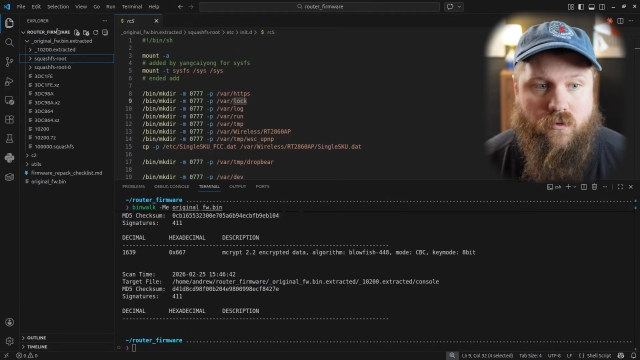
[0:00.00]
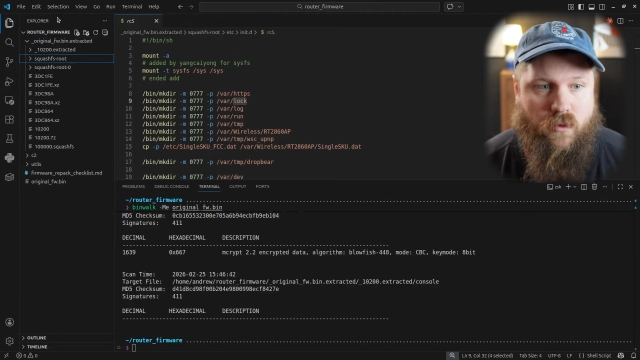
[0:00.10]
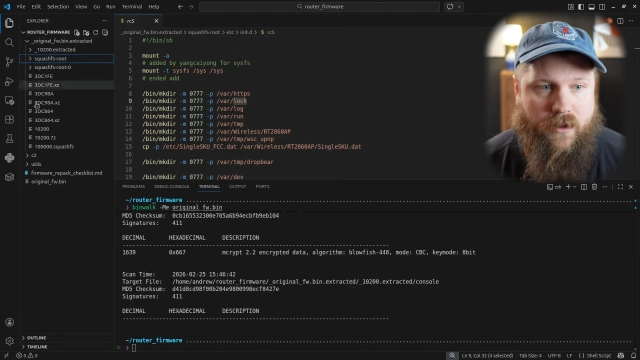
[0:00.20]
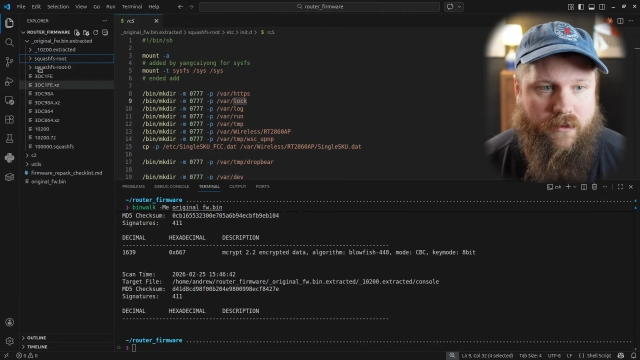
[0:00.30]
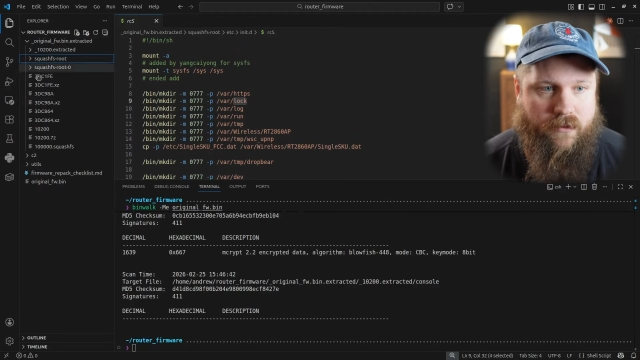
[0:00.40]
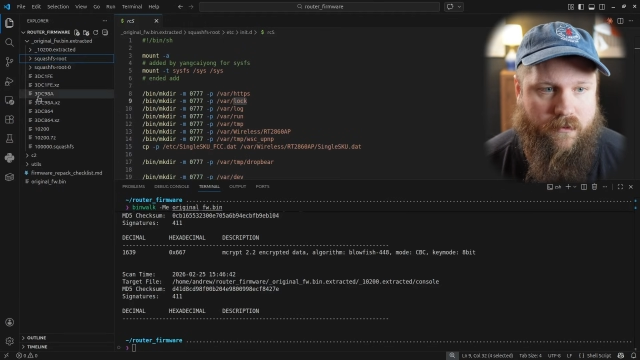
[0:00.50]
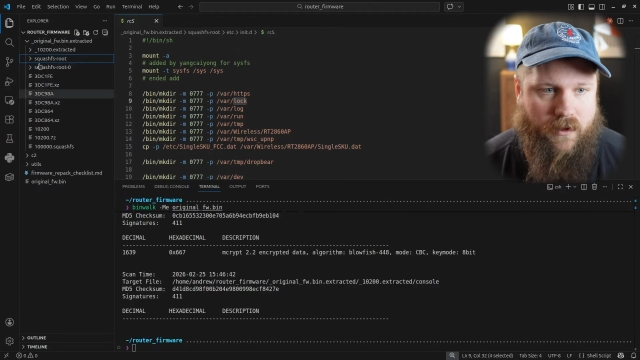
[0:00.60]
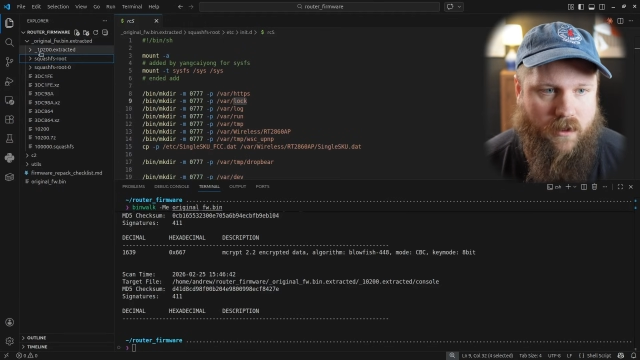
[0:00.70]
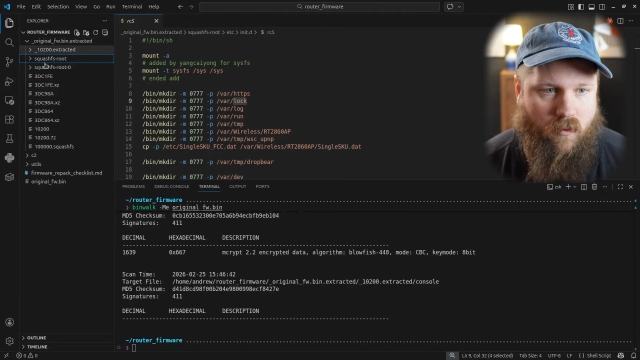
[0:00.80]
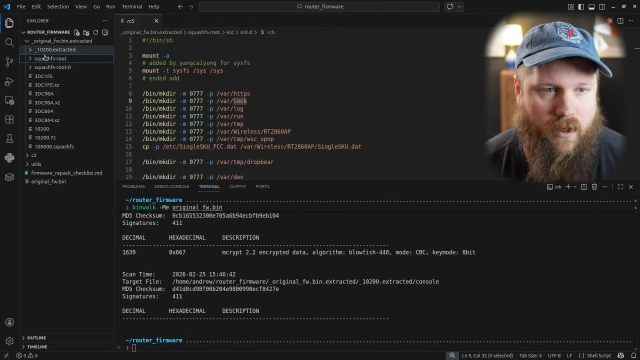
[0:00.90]
with,
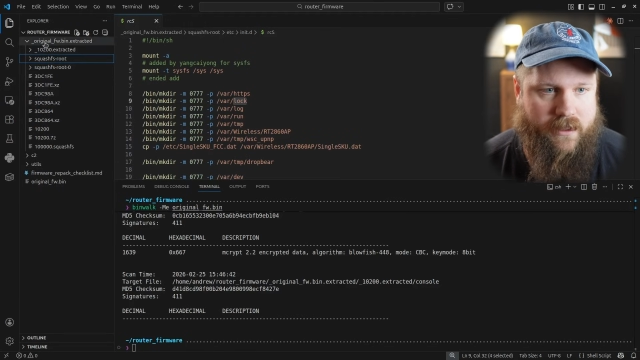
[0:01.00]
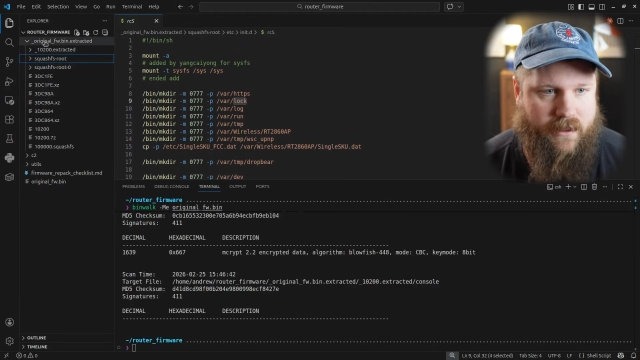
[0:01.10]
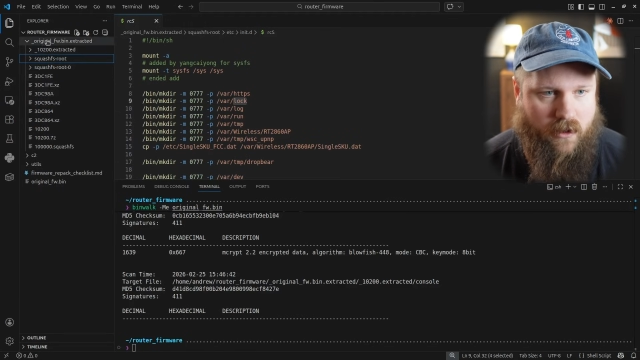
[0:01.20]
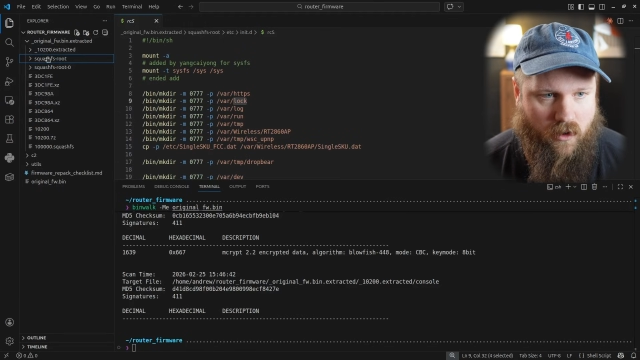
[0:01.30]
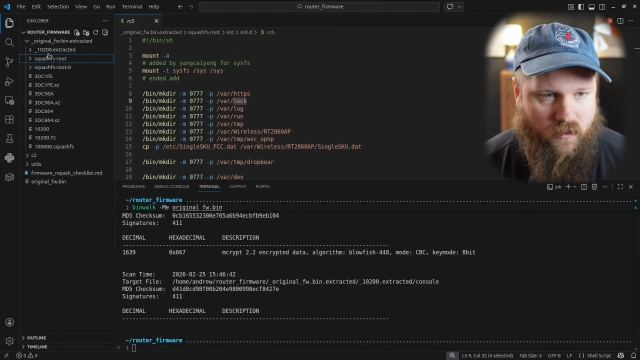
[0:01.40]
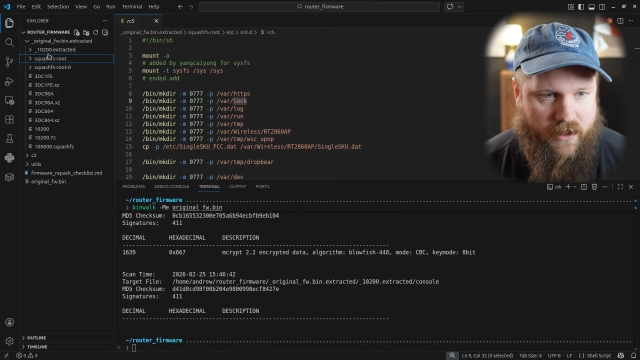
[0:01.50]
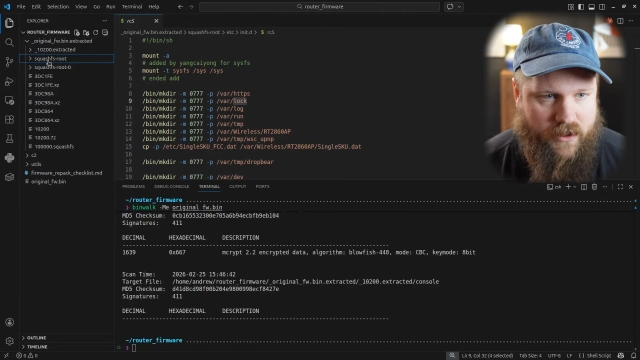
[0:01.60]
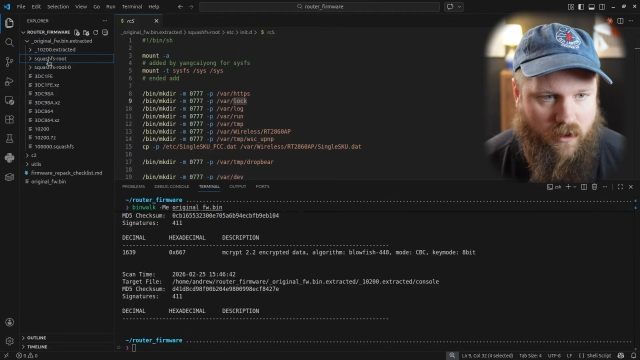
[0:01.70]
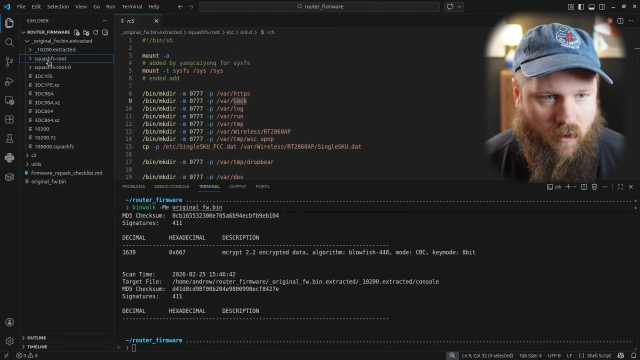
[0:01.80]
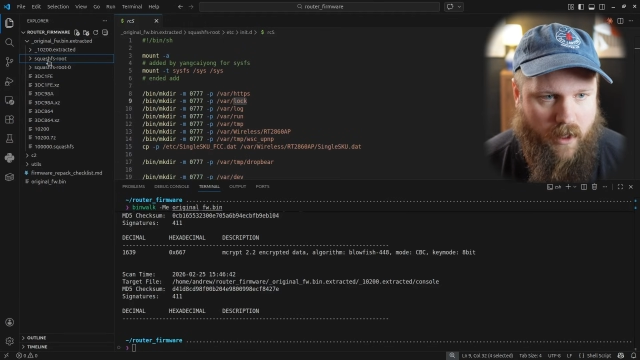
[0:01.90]
what is our
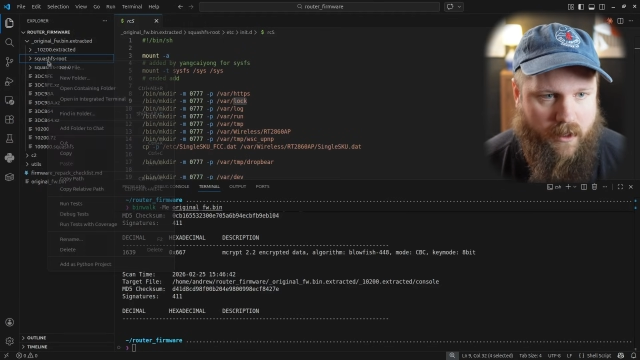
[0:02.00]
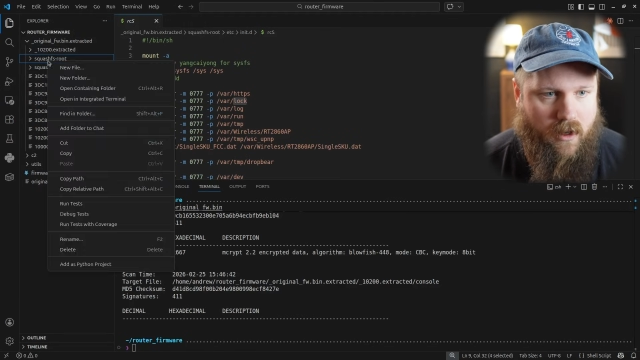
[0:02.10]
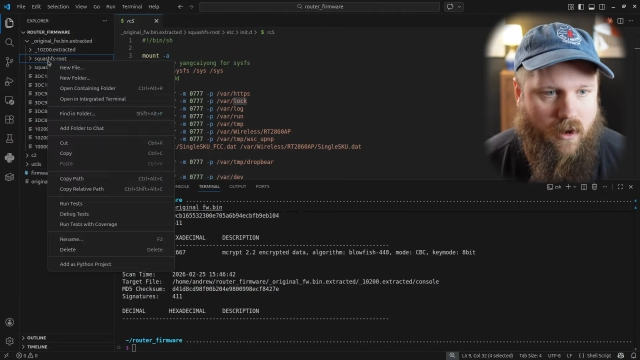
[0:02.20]
original one,